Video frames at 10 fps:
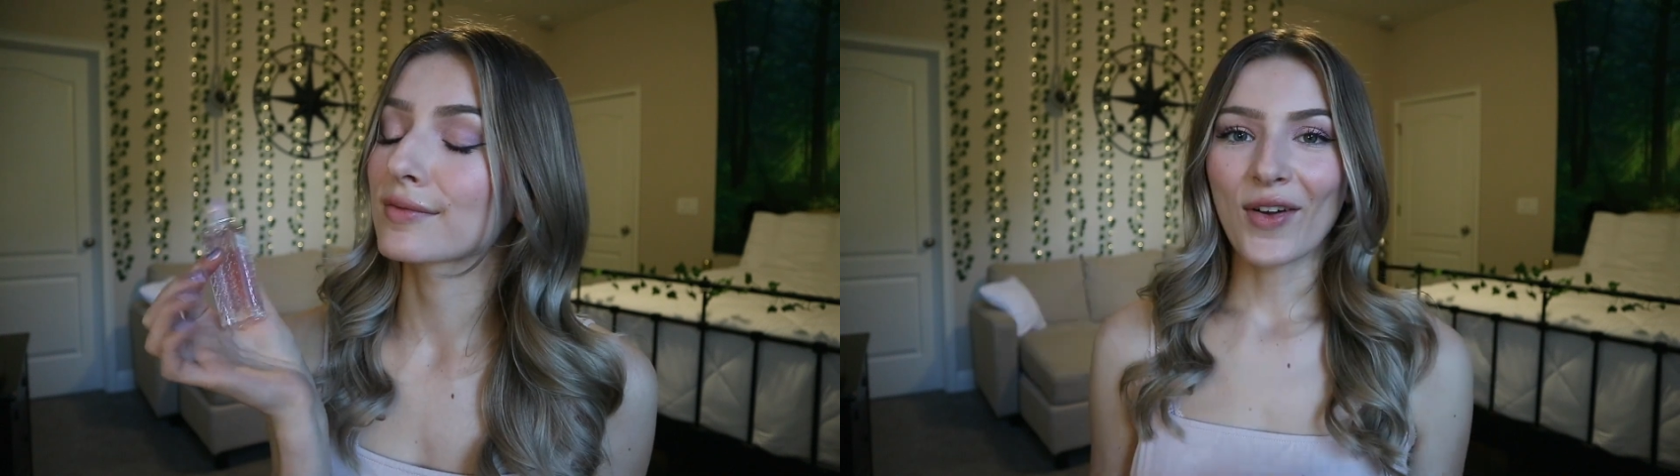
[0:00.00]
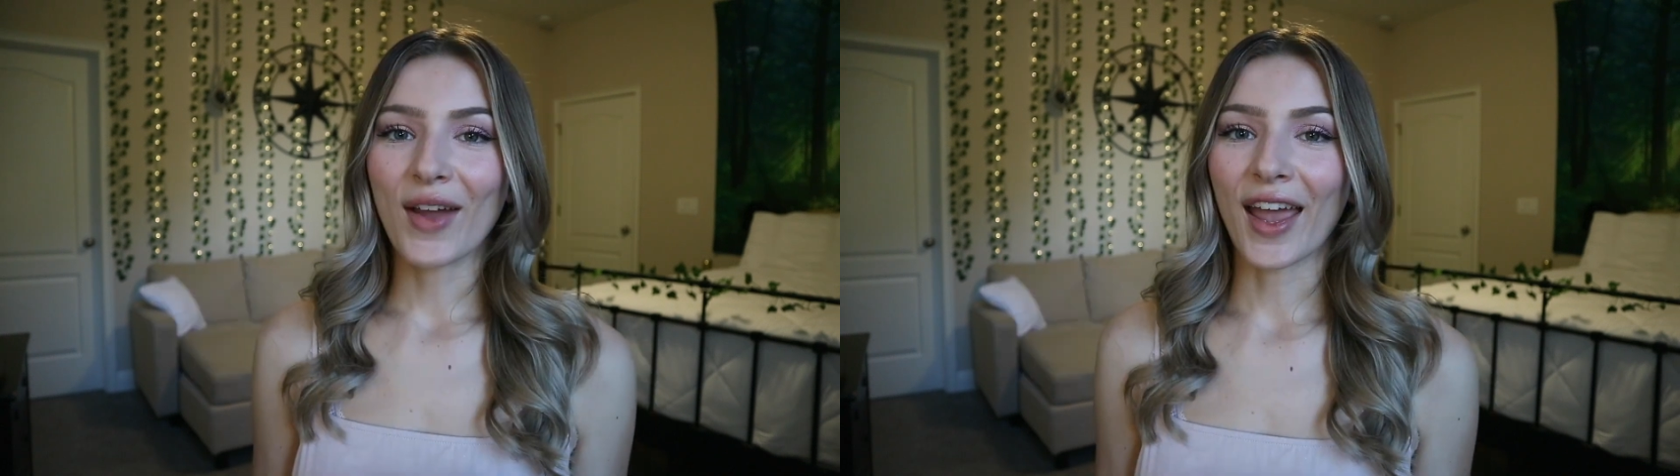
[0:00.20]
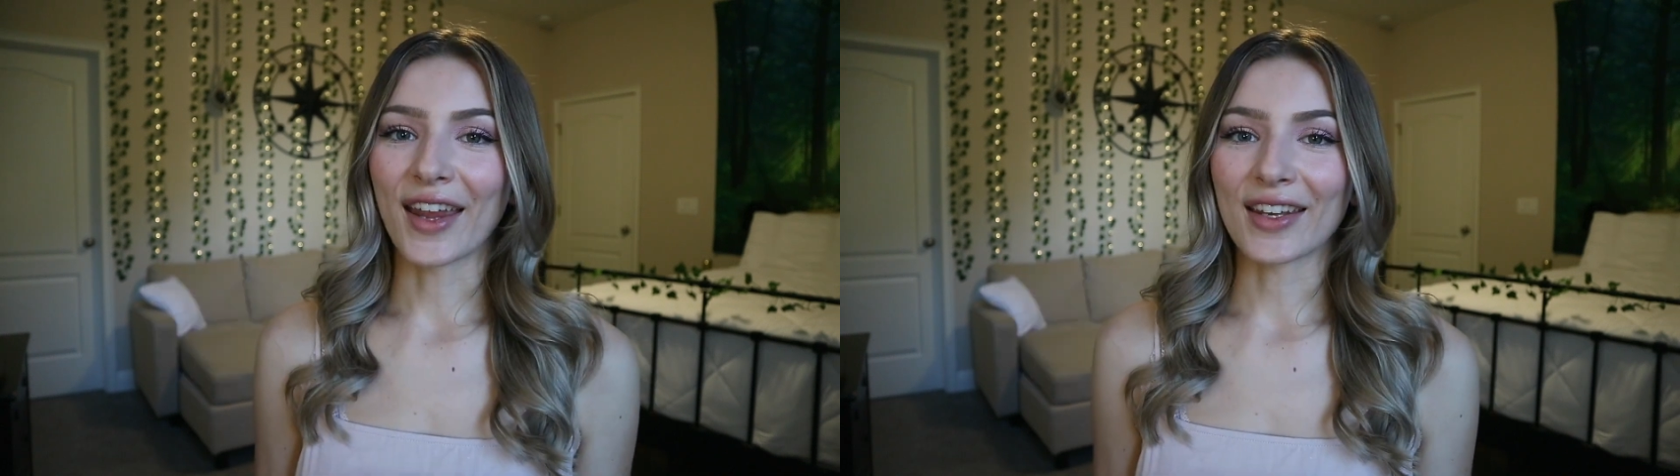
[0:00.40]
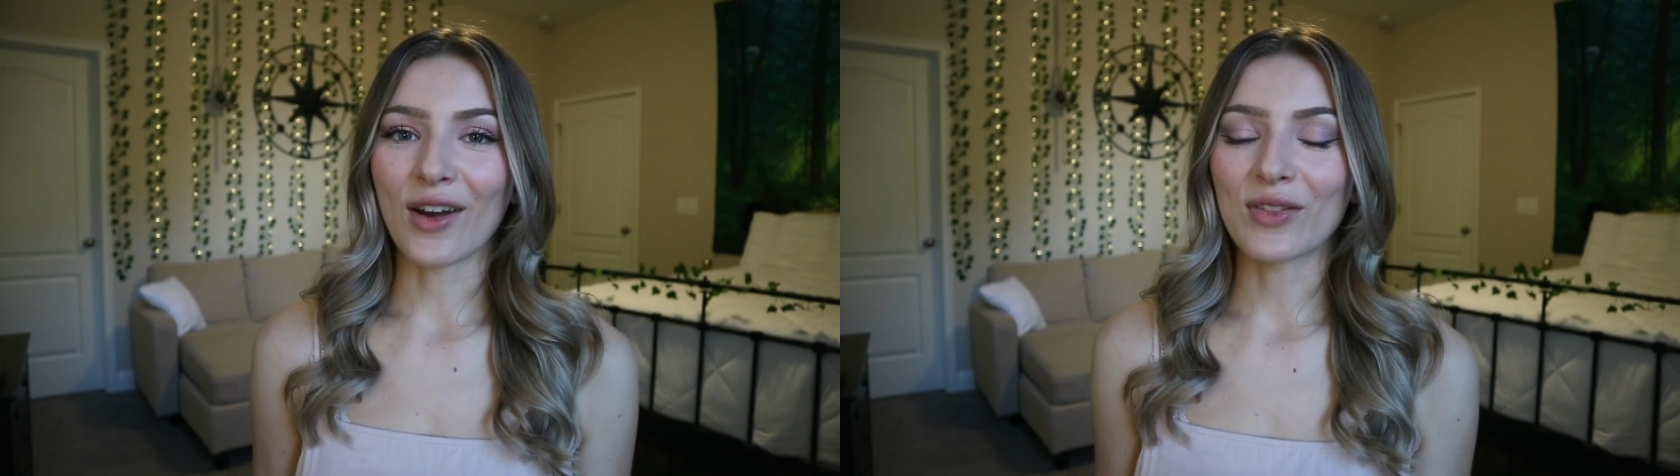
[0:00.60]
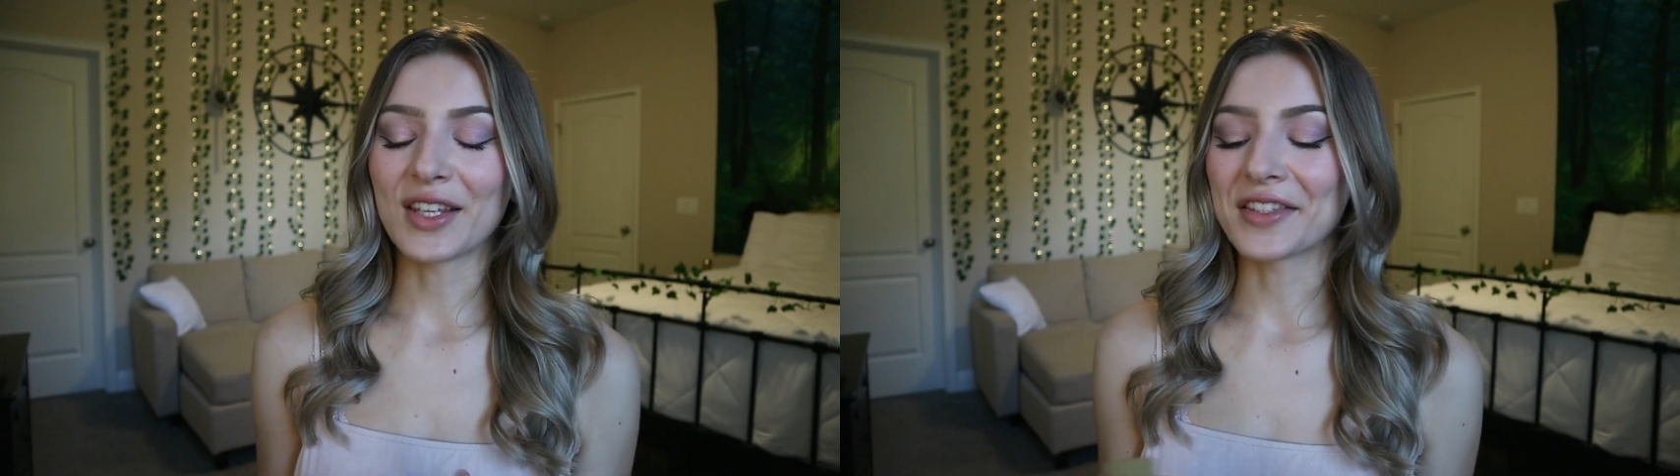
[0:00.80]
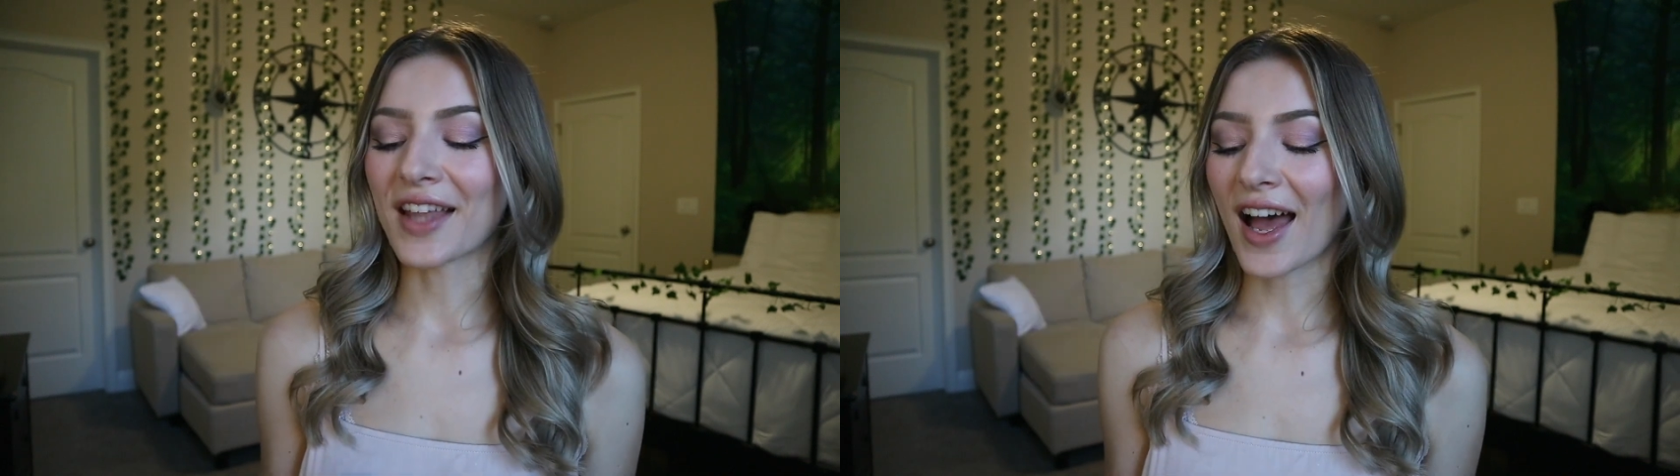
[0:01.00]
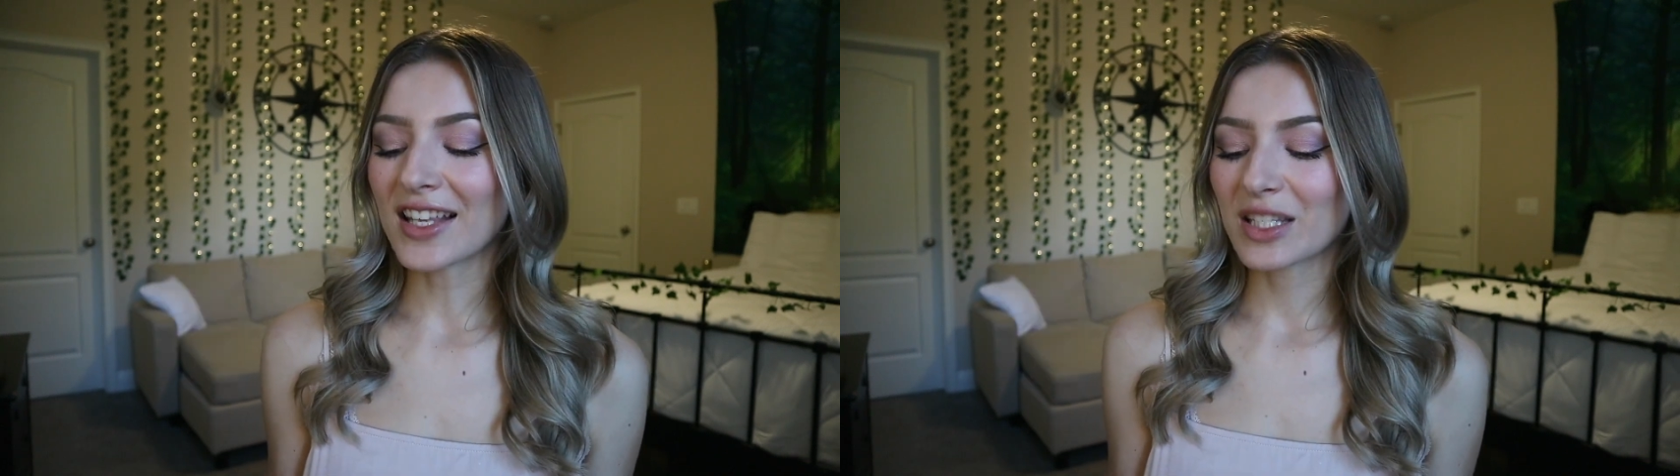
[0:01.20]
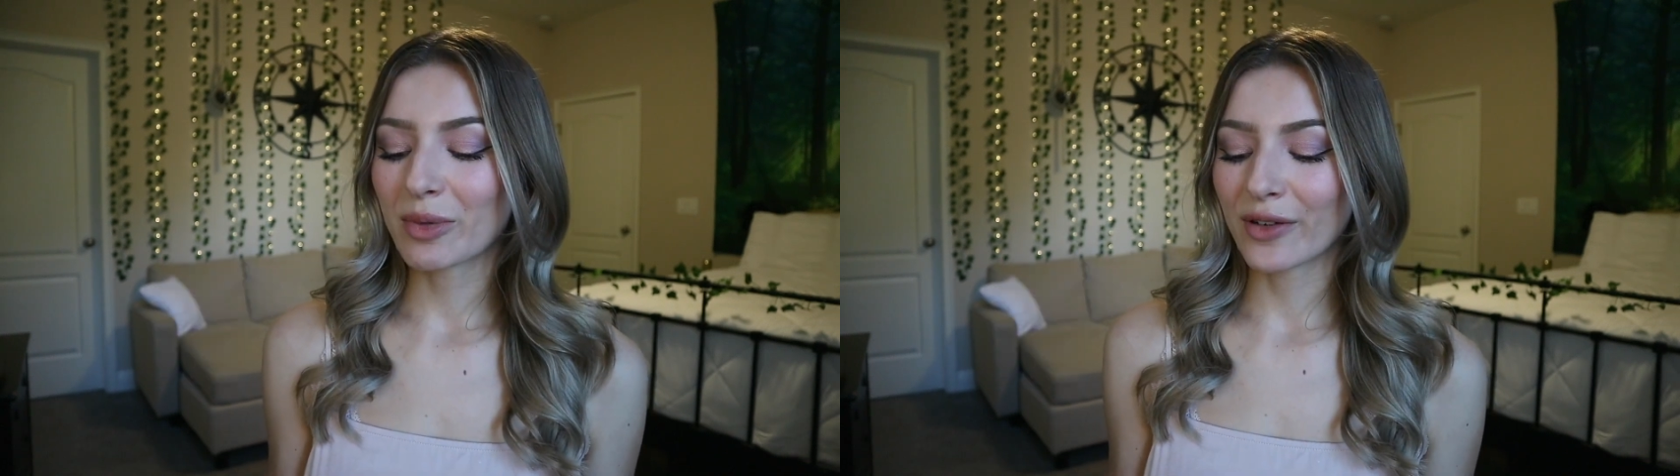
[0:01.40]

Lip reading: Okay, now the last